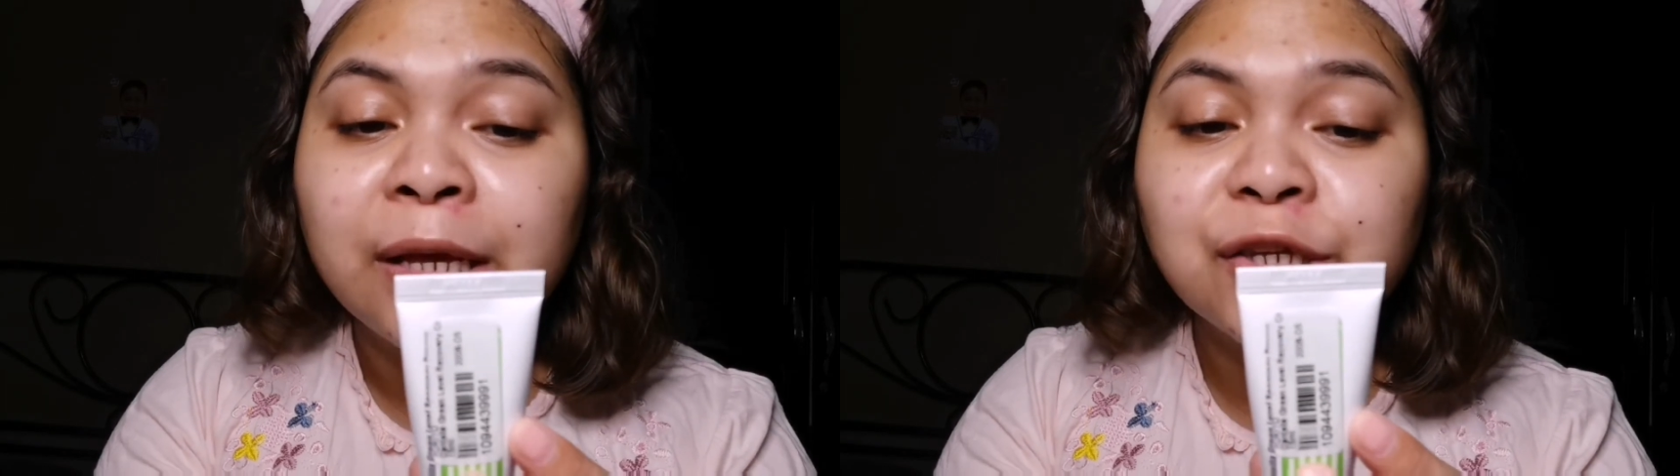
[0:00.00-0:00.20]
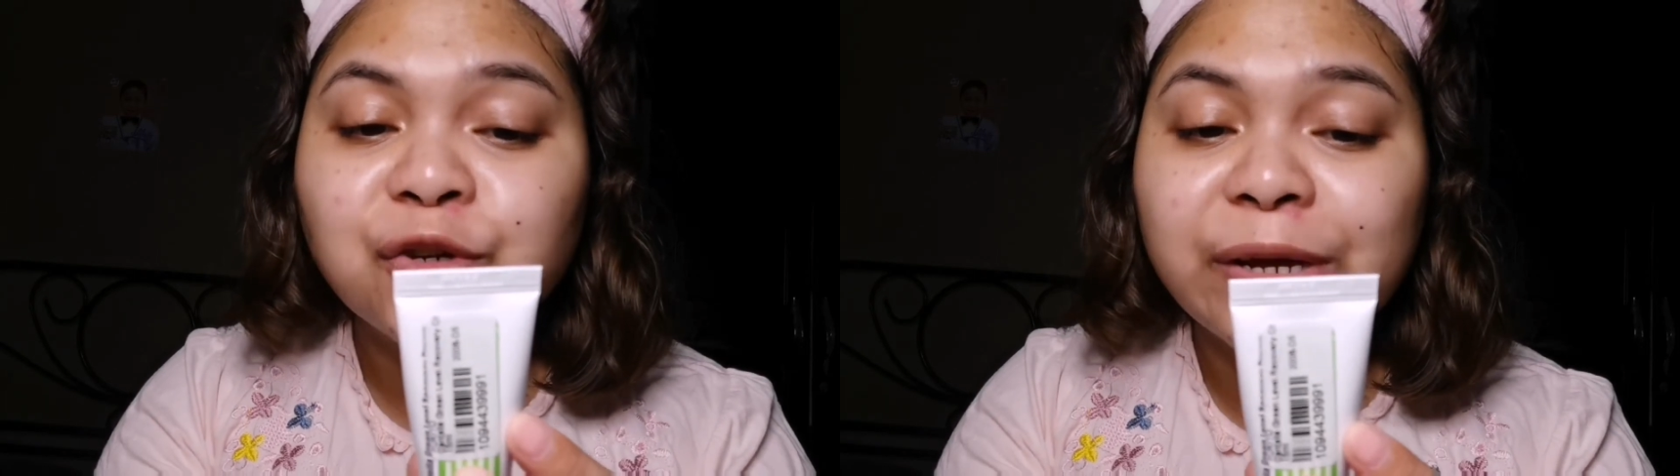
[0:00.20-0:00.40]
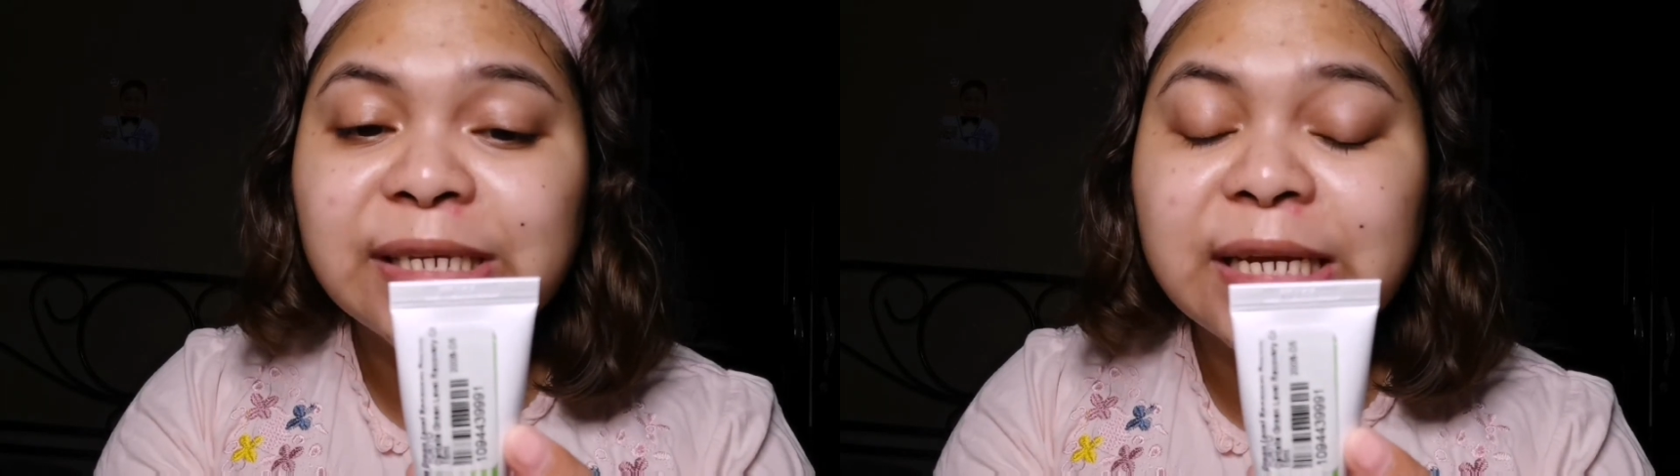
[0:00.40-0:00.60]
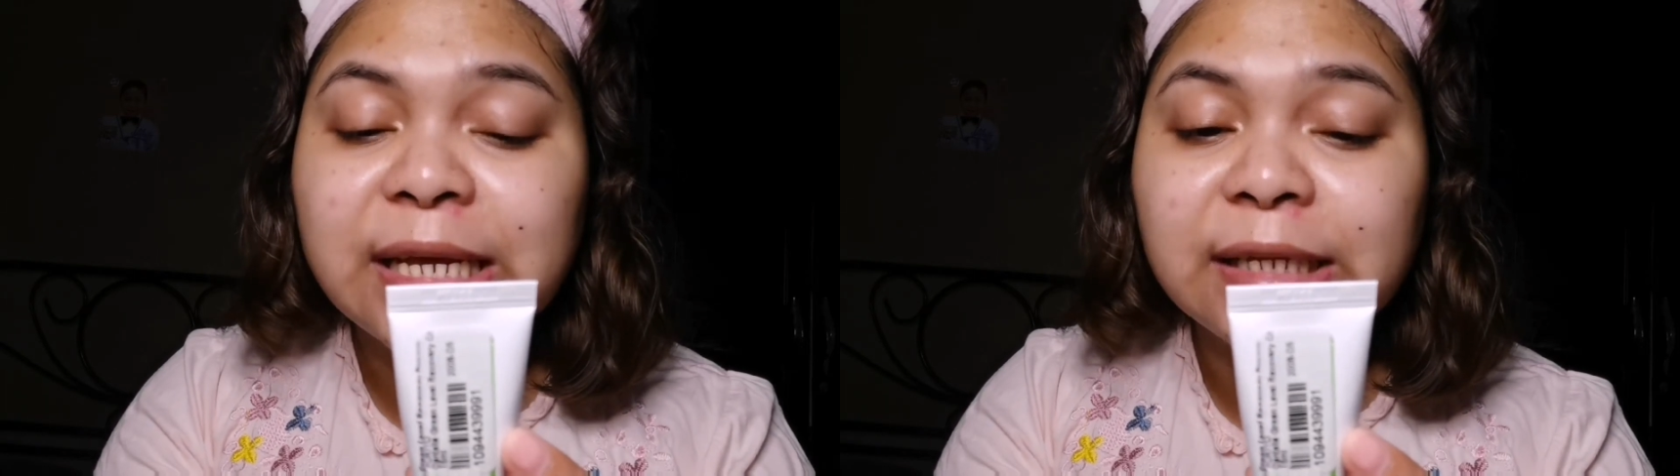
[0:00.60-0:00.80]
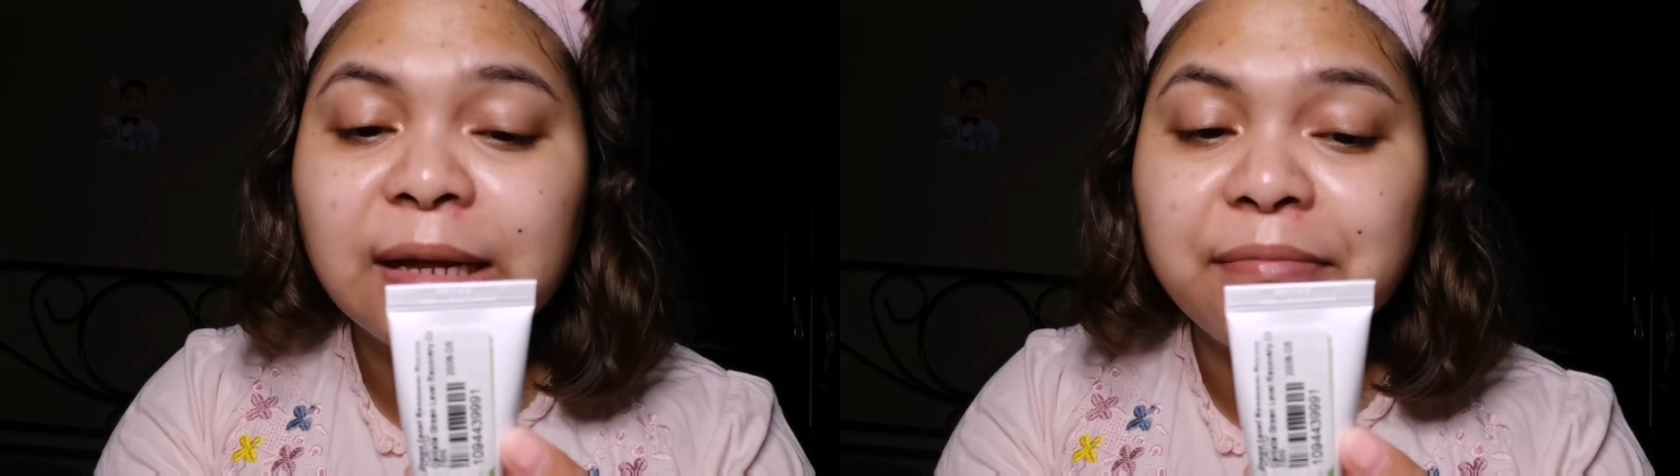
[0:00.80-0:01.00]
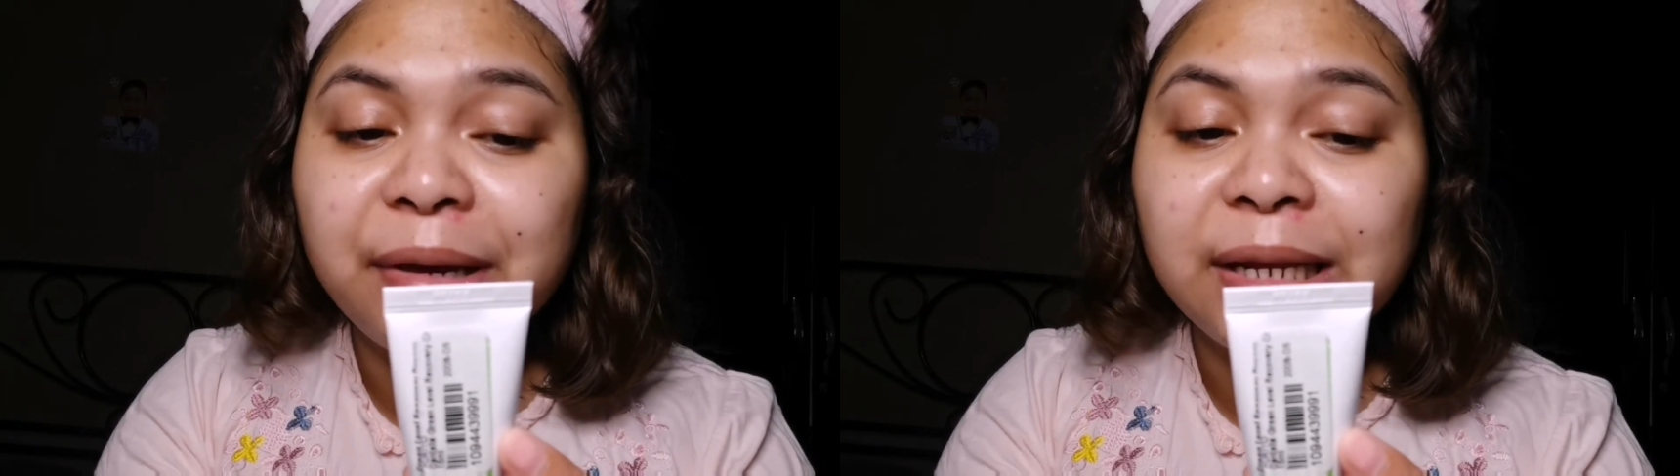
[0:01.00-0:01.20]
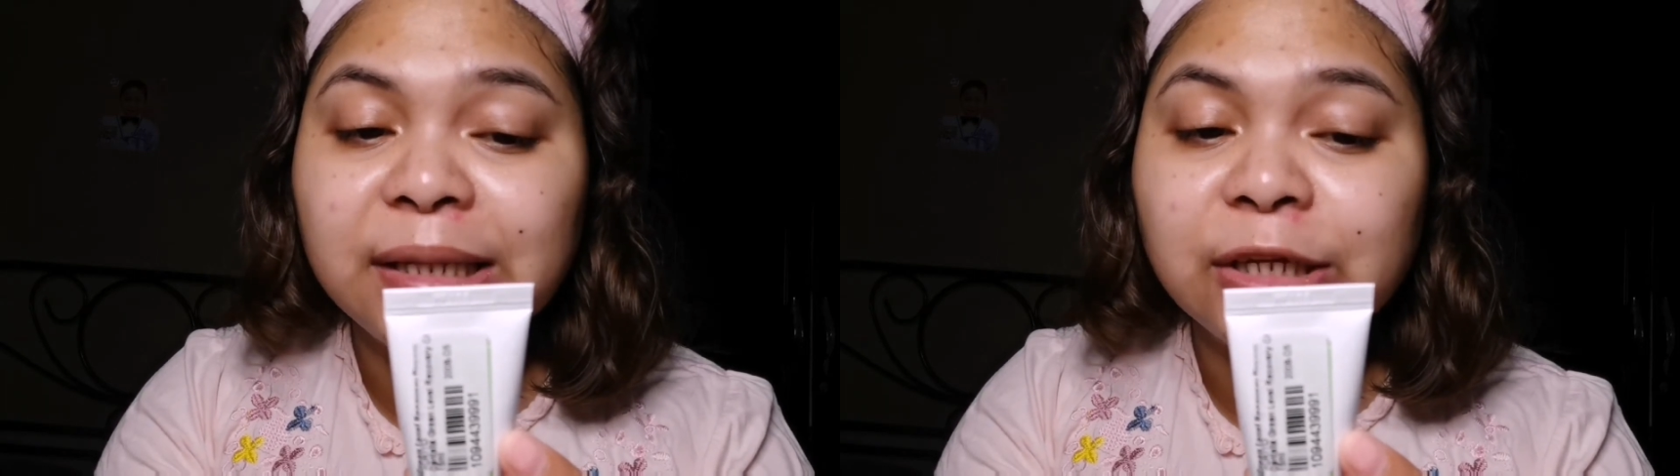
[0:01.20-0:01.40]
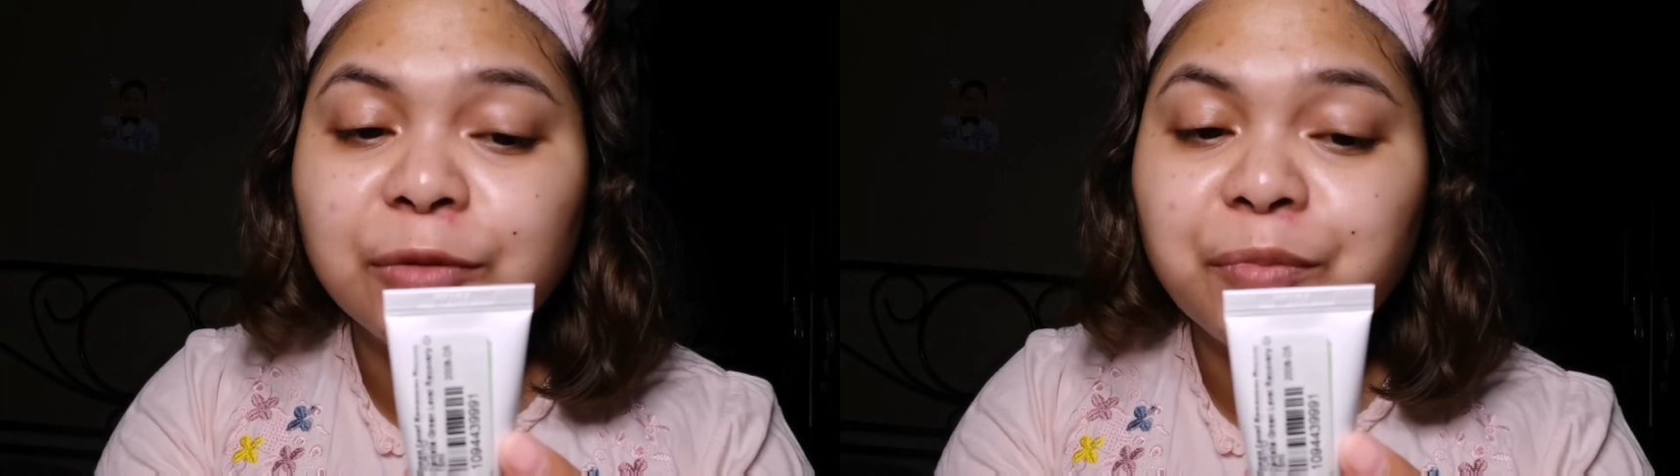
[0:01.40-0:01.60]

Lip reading: strengthening the ability